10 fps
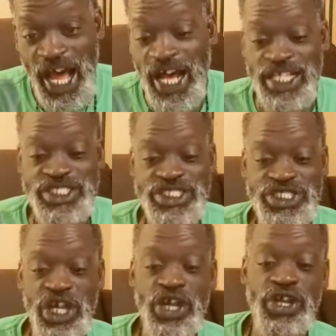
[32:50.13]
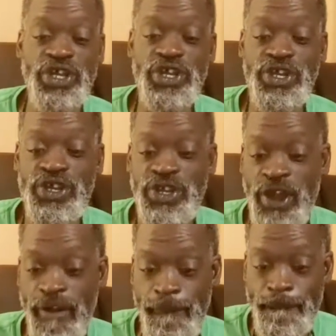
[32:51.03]
I say.
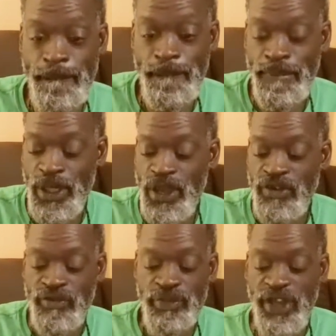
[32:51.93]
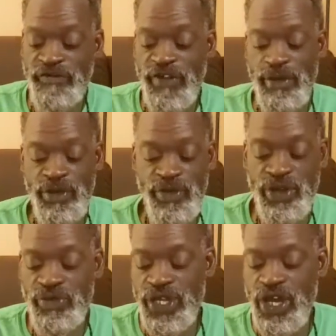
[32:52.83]
From there, family, where
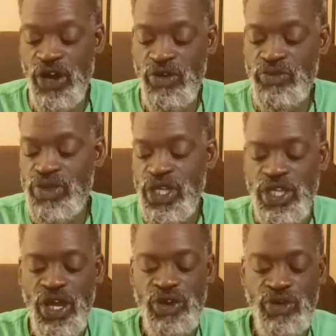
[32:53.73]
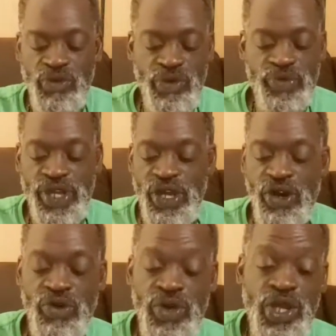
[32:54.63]
do we go? Y'all know where we
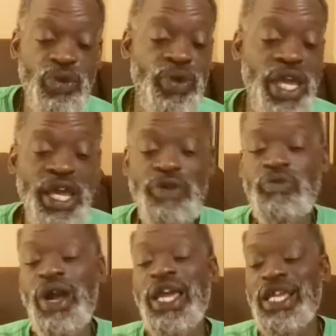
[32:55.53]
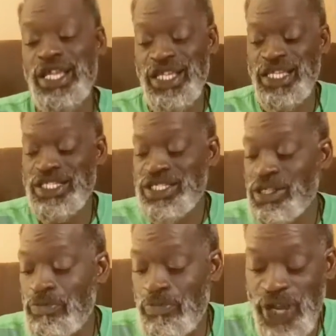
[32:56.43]
go. We head right
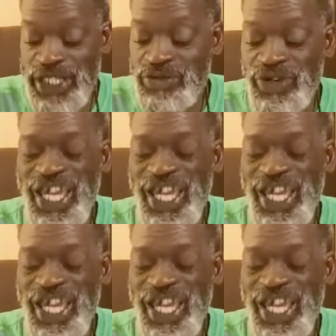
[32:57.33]
into the present.